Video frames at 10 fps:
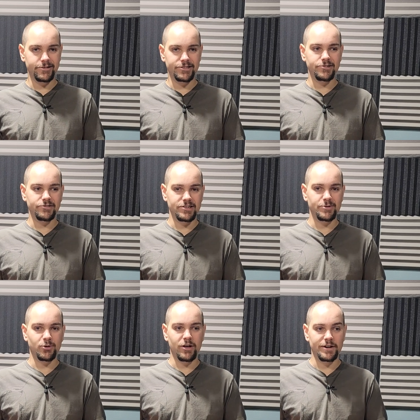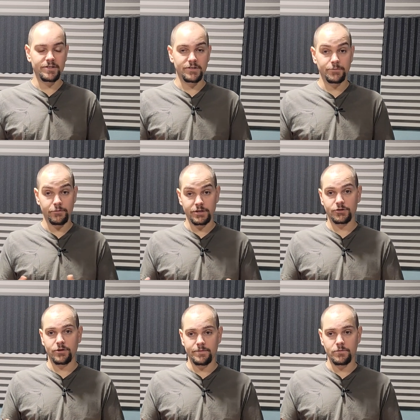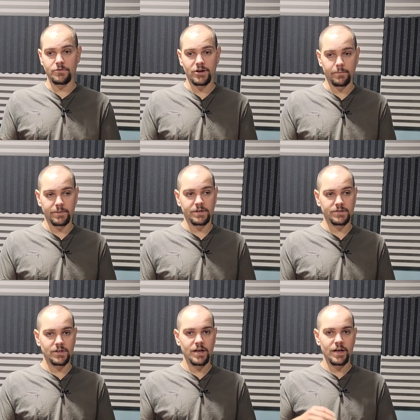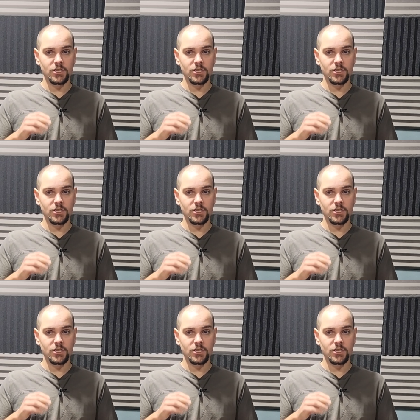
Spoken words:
which you do see with a lot of these freeze-dried food companies,